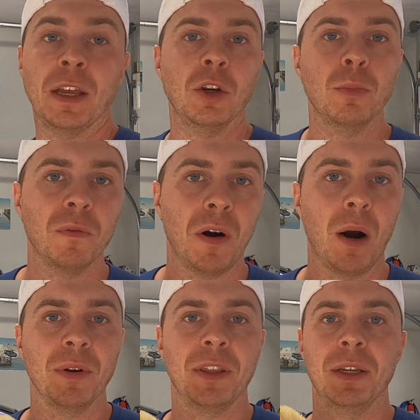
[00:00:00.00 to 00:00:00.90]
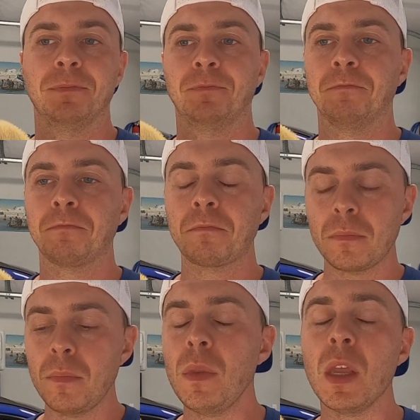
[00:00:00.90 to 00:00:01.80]
you move on with it.
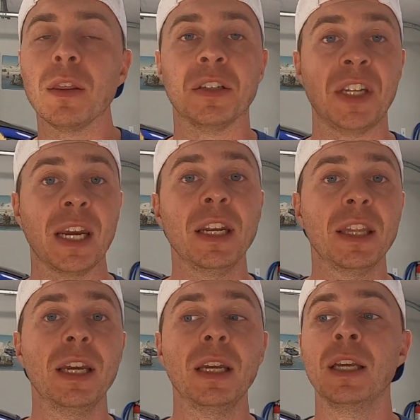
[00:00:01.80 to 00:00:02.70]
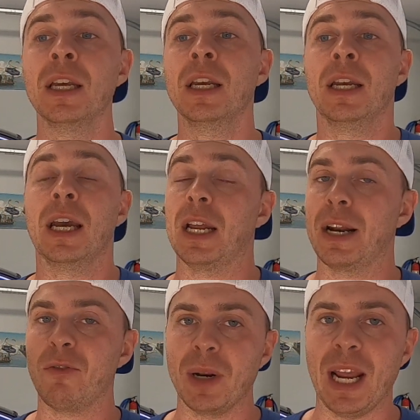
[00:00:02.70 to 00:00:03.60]
The second thing, and not
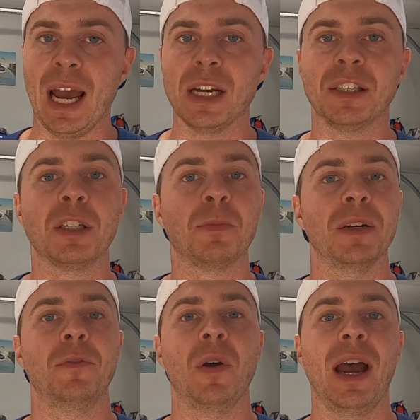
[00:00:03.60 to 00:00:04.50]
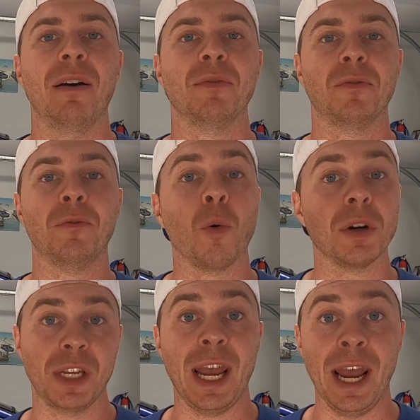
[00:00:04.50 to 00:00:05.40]
everybody has this, but if you have
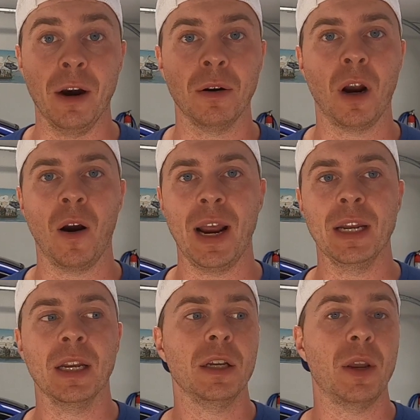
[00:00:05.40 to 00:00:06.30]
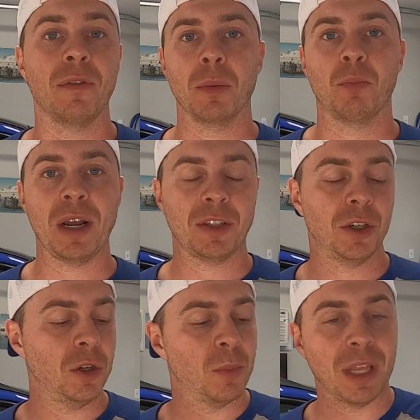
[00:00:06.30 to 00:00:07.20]
forced air, all right? You have a
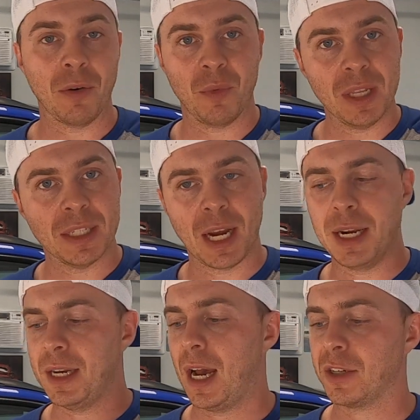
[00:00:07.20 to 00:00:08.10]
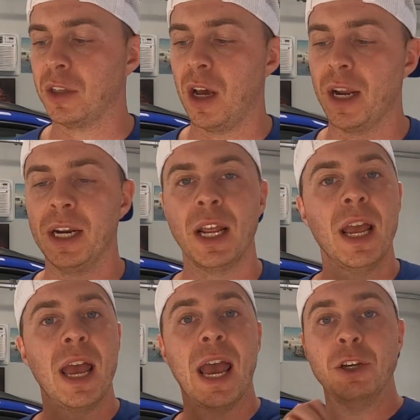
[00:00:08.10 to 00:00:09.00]
compressor, you put that really tight nozzle on it,
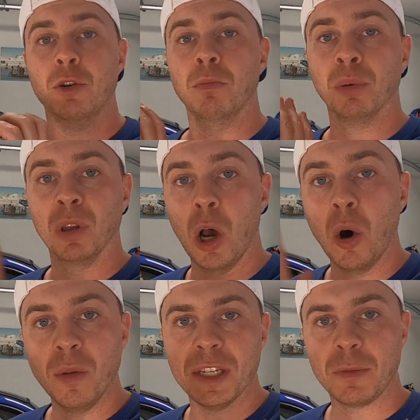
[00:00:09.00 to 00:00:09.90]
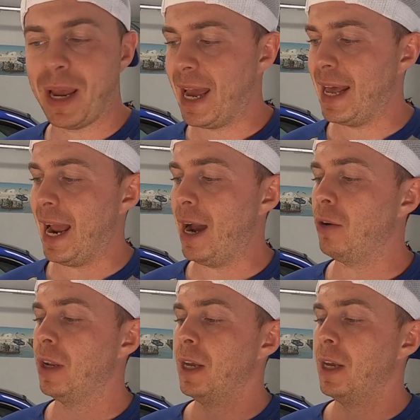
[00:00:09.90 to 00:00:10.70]
and you blow this pad out,